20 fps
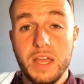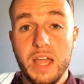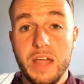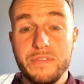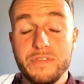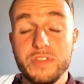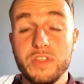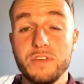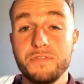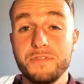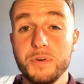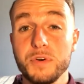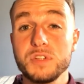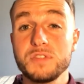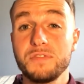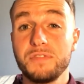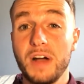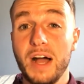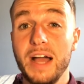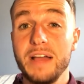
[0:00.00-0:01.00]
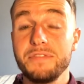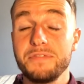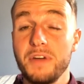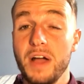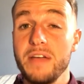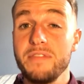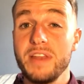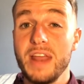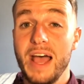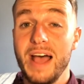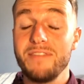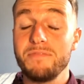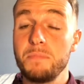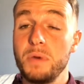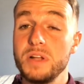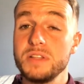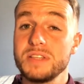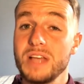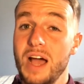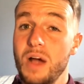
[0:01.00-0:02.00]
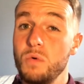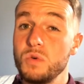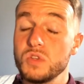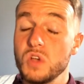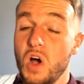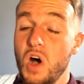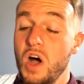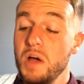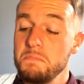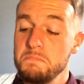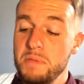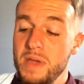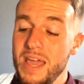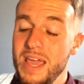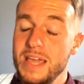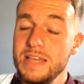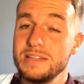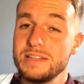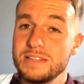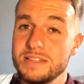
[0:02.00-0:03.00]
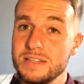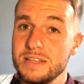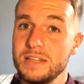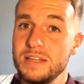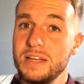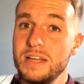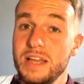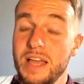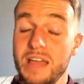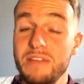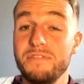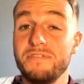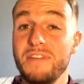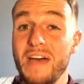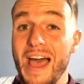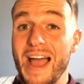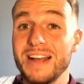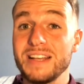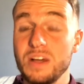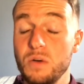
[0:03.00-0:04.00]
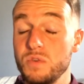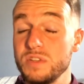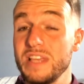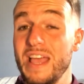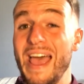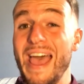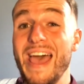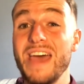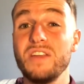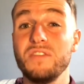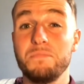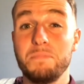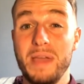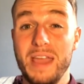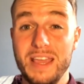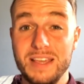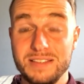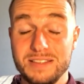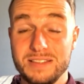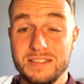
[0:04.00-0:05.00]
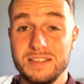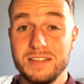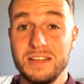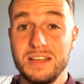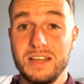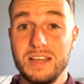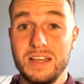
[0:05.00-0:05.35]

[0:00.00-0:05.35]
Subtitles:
And for the first 5.5 months, I was on pace. In fact, I was ahead of pace.